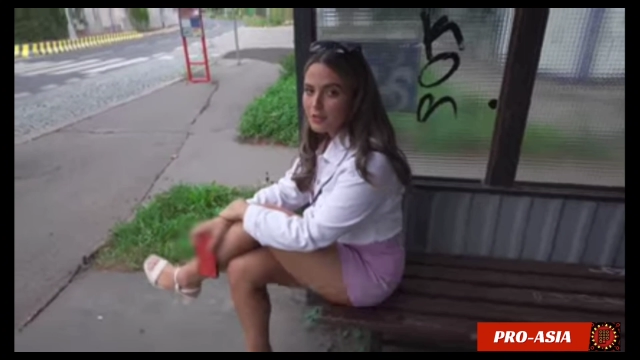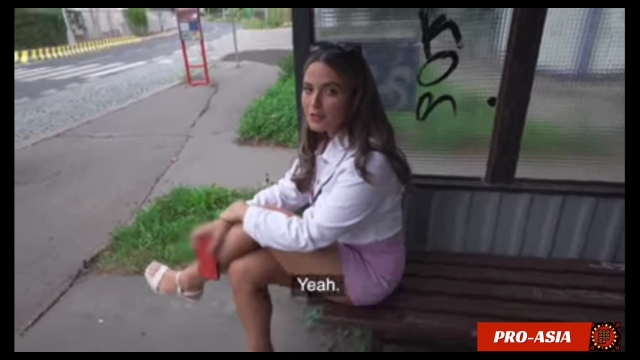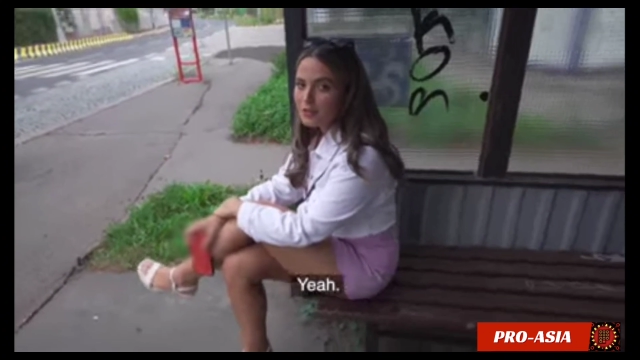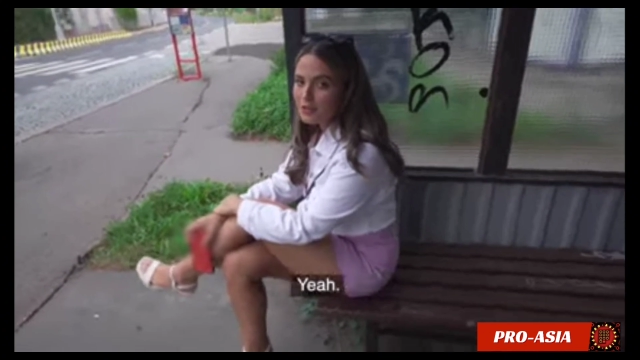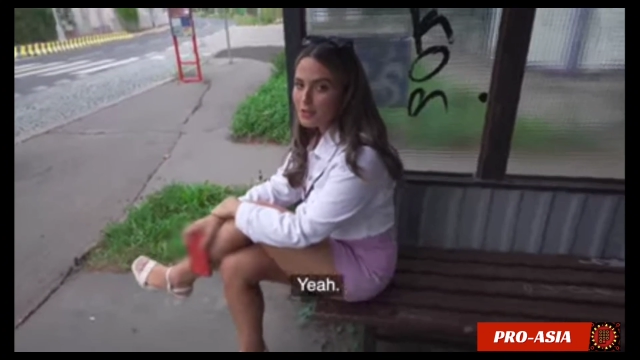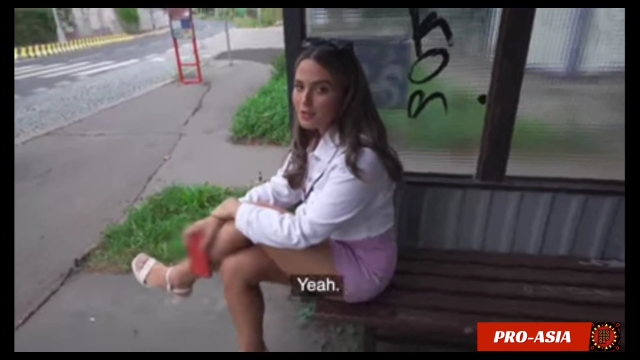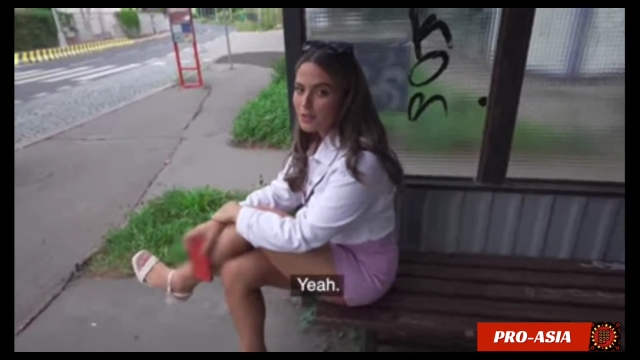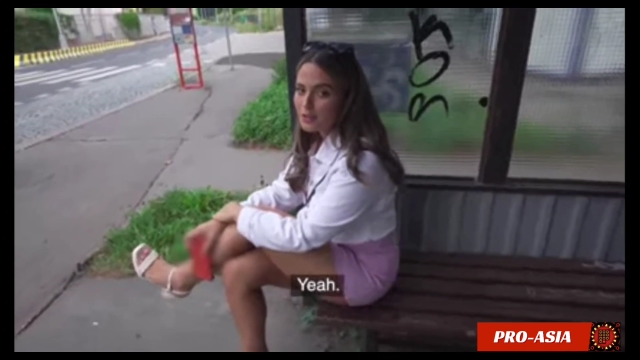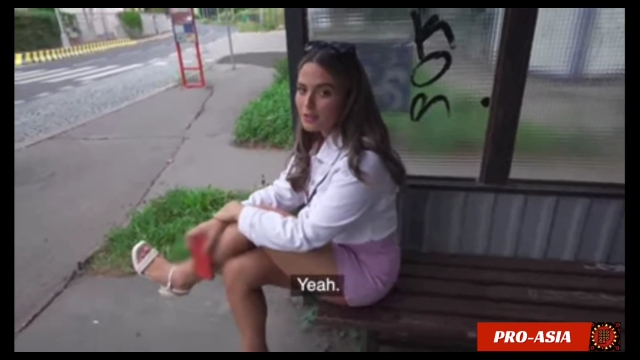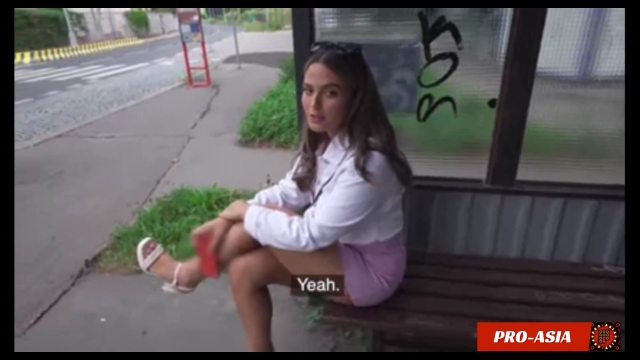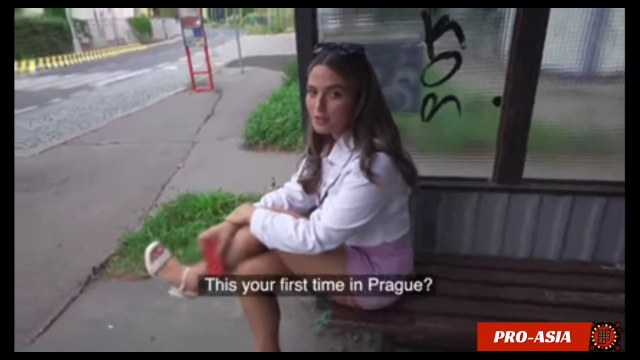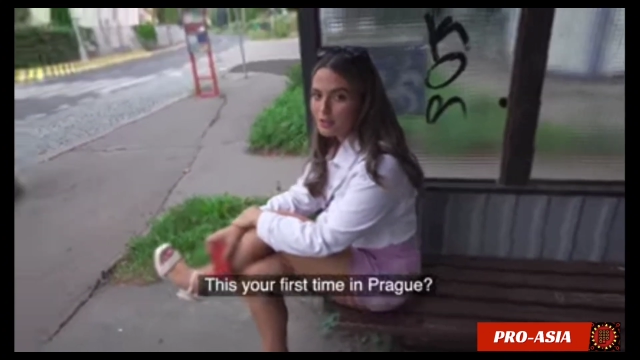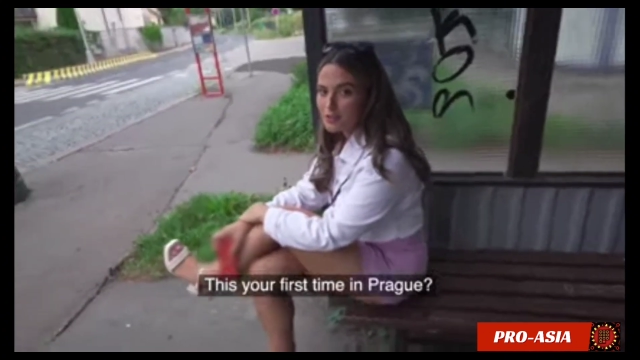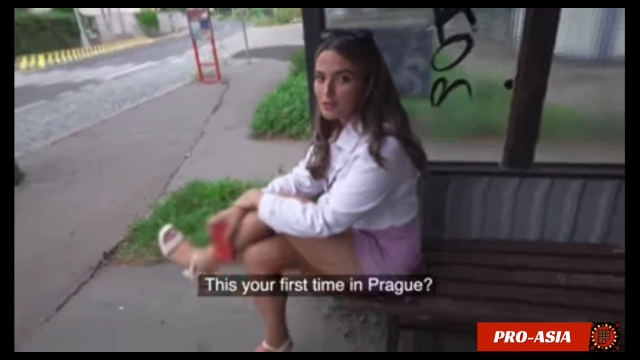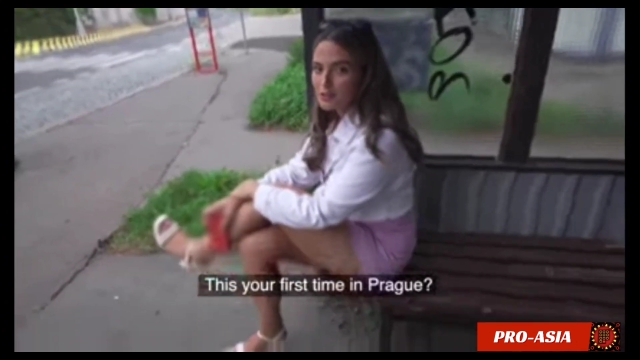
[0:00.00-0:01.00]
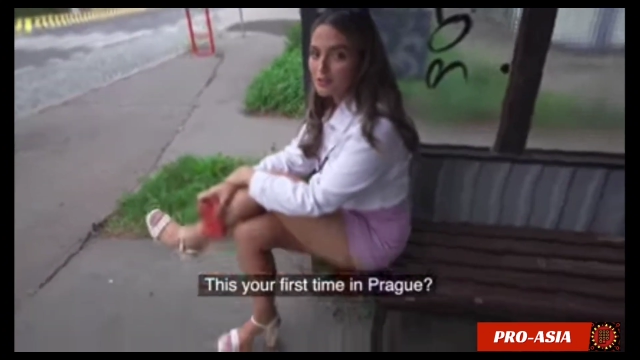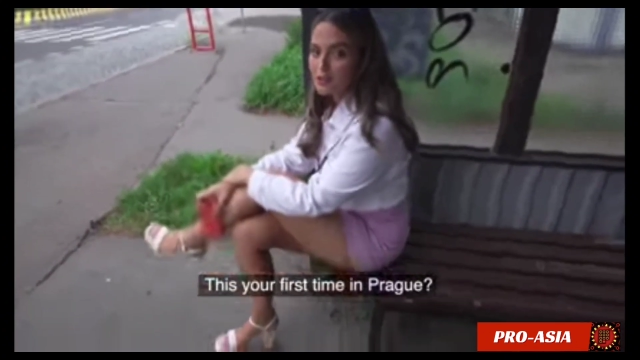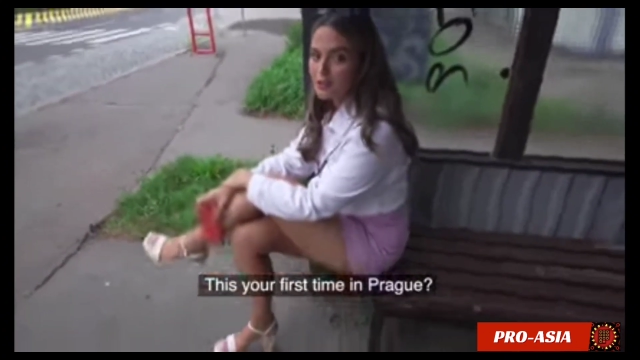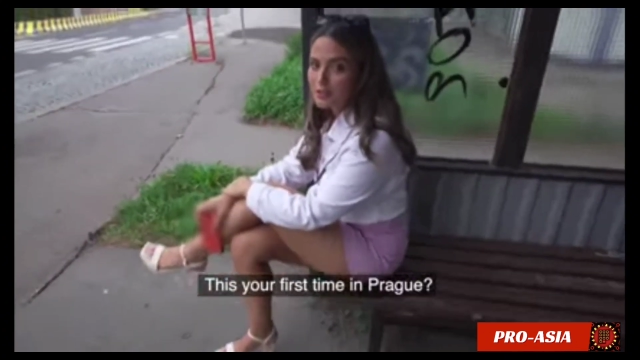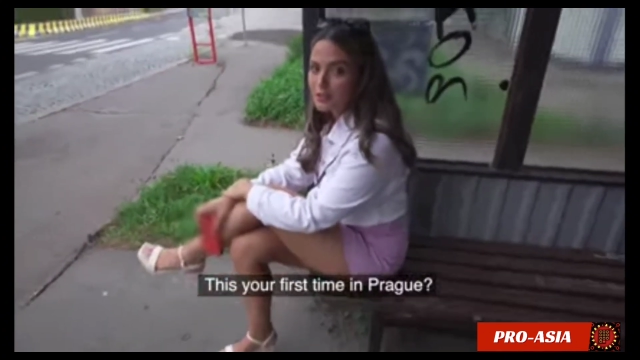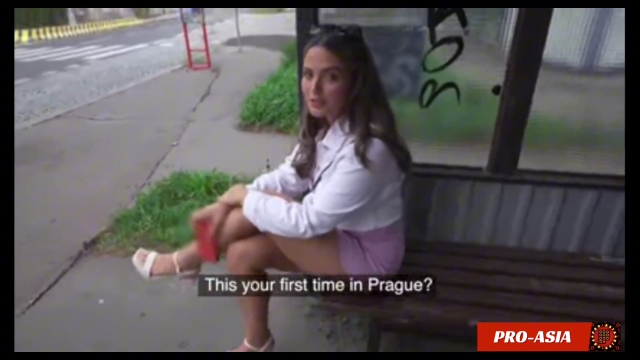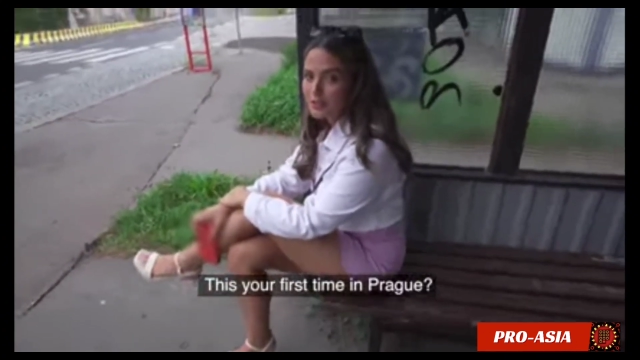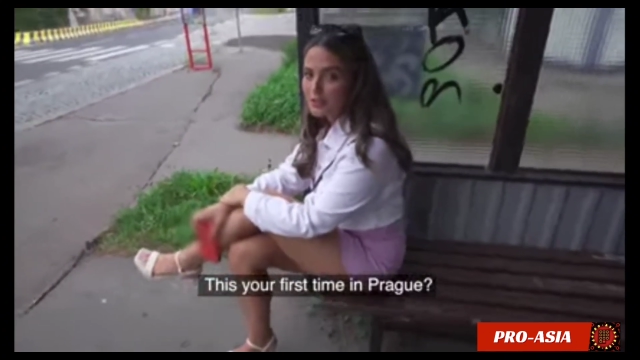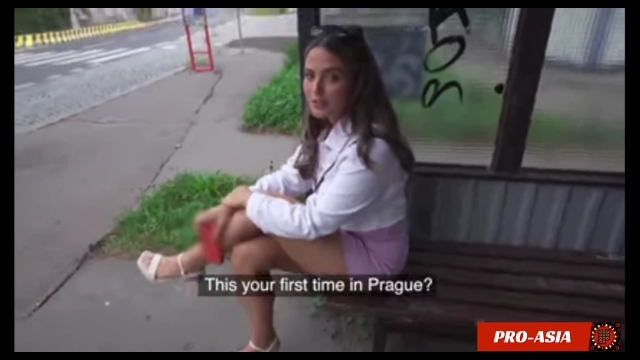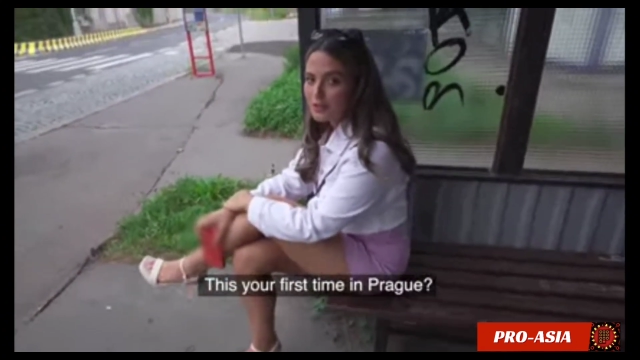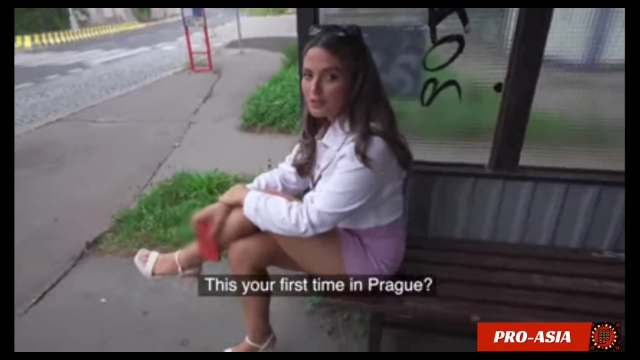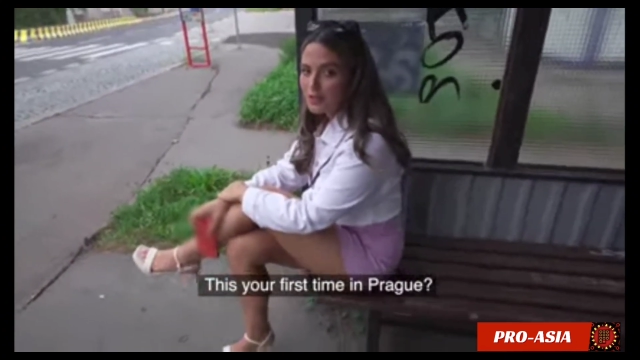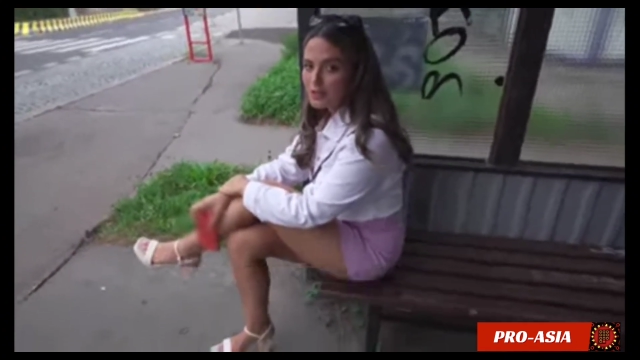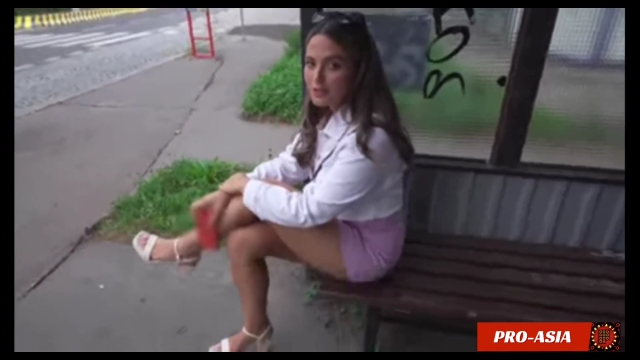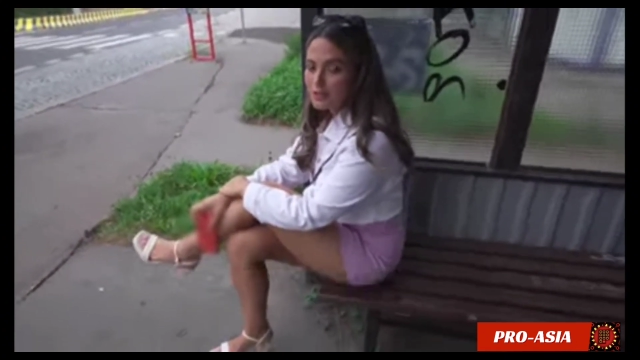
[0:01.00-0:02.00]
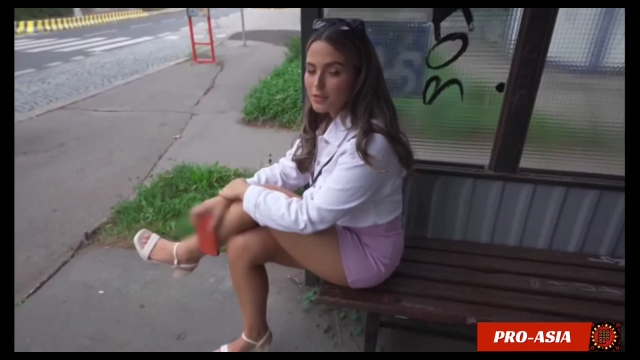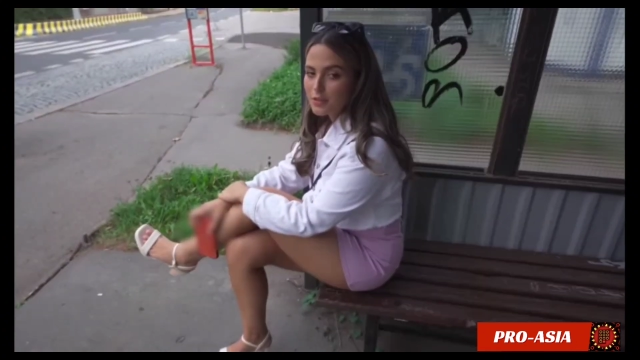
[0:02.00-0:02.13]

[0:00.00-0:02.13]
Yeah. It's your first time in Prague?